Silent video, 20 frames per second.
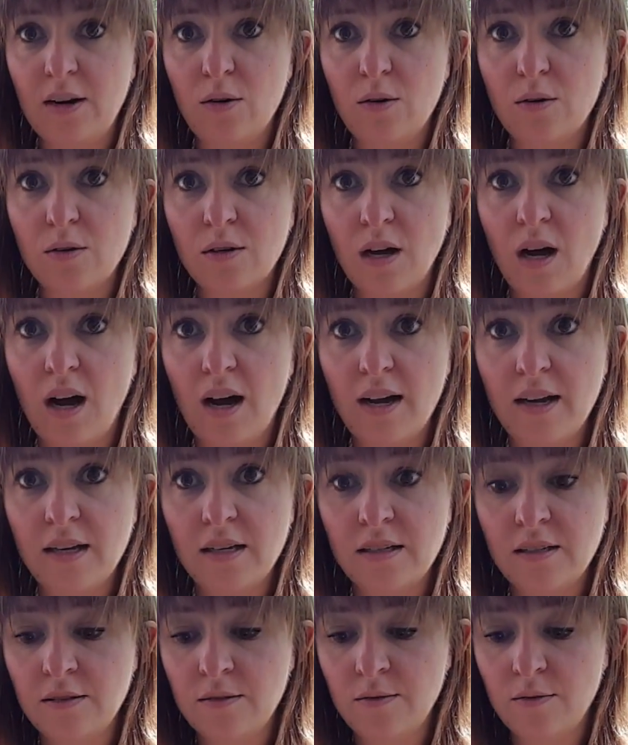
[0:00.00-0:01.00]
whole
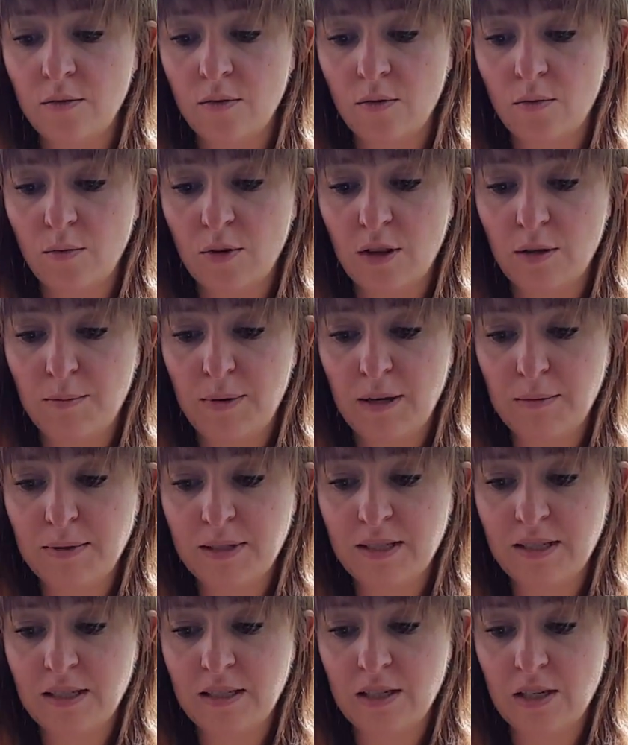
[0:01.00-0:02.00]
cotton with the baby
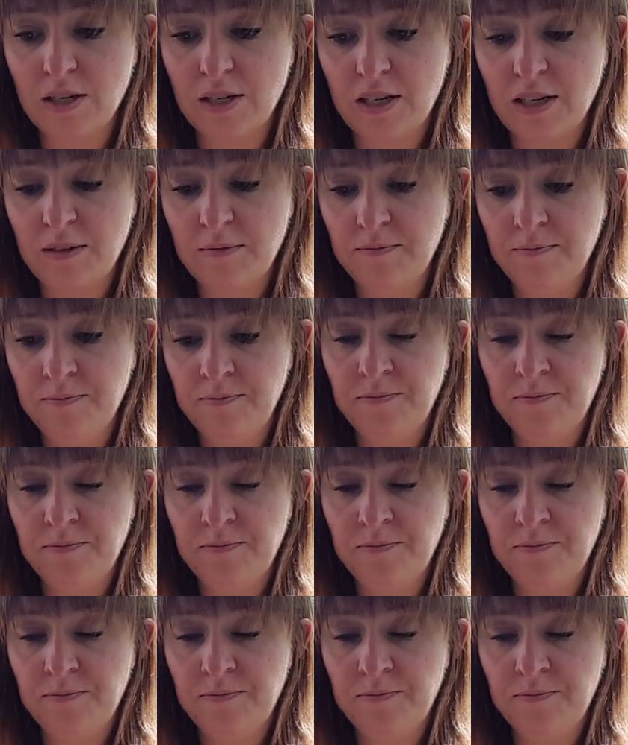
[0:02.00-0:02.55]
seeds on it,